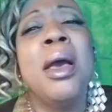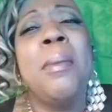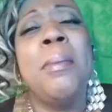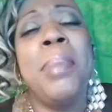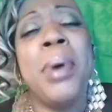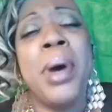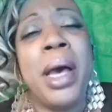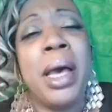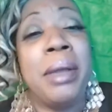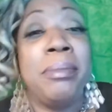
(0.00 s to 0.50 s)

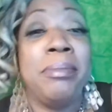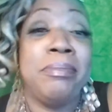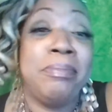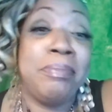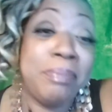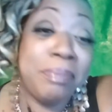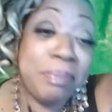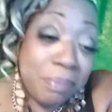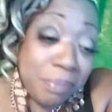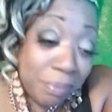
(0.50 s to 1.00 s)
But
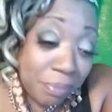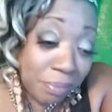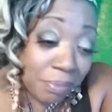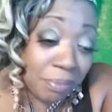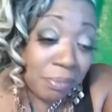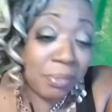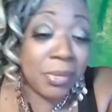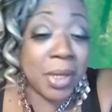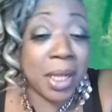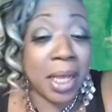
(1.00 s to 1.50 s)

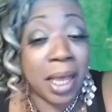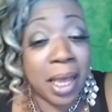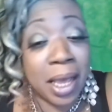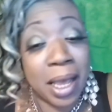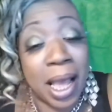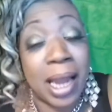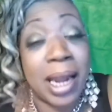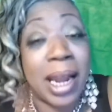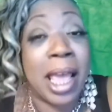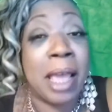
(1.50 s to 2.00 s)

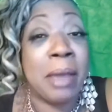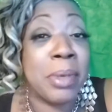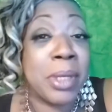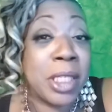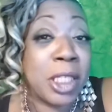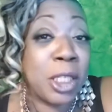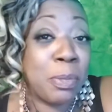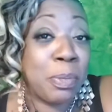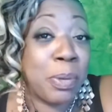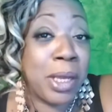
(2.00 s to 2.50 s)
I like
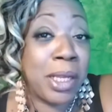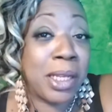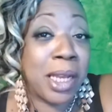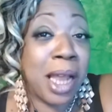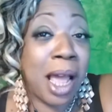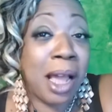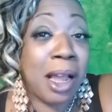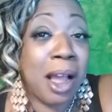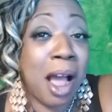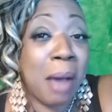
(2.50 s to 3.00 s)

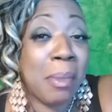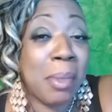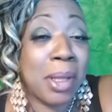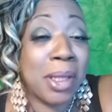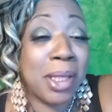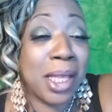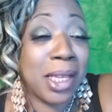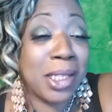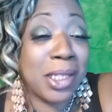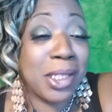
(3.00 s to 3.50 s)
MrsPink.com. I
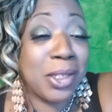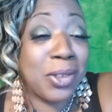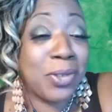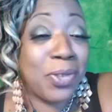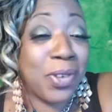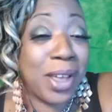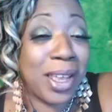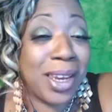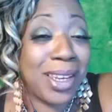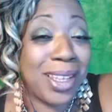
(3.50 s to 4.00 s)
think she's
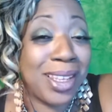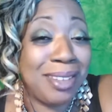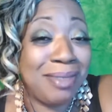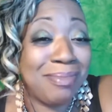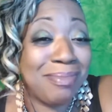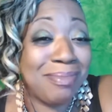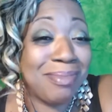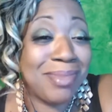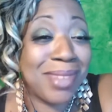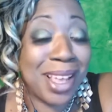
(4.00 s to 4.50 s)
funny.
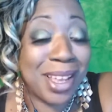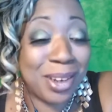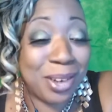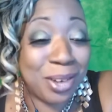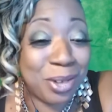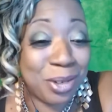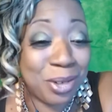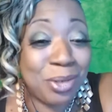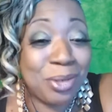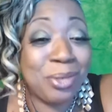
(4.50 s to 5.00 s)
I
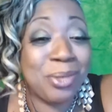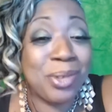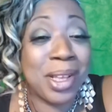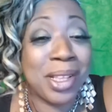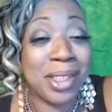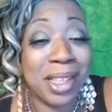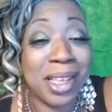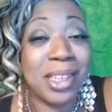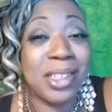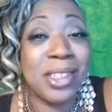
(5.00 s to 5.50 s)
do. I
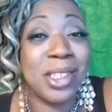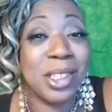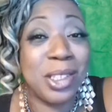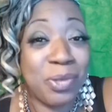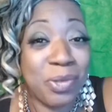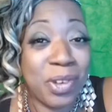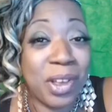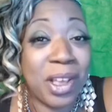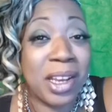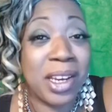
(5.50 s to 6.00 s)
think she's
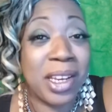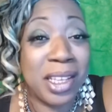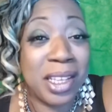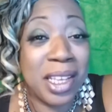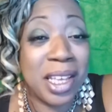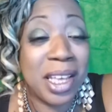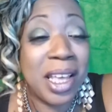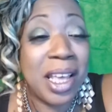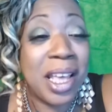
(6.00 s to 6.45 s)
funny.